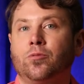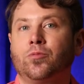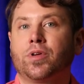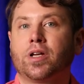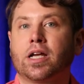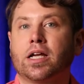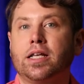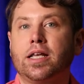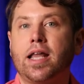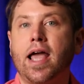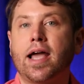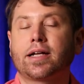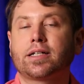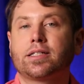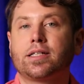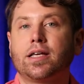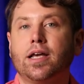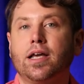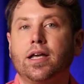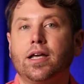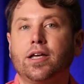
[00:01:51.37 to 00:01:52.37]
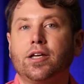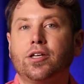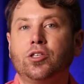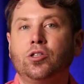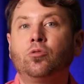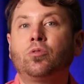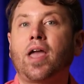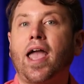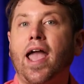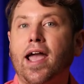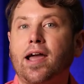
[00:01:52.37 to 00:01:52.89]
reconnect,
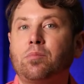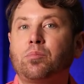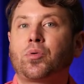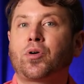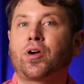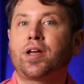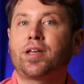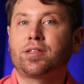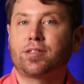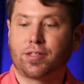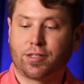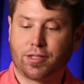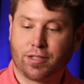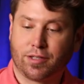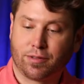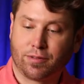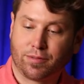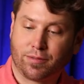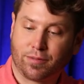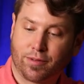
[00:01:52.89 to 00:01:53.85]
you can press